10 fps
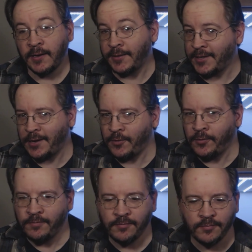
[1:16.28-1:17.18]

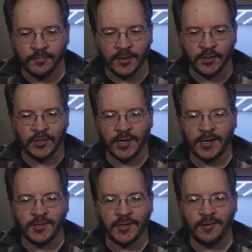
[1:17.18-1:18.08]
container that just
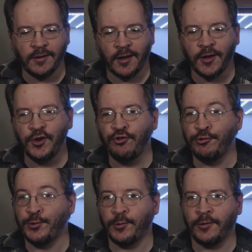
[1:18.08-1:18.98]
has an
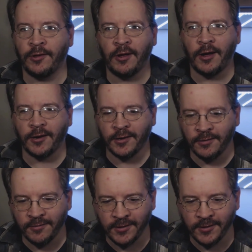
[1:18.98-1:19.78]
unusual lock.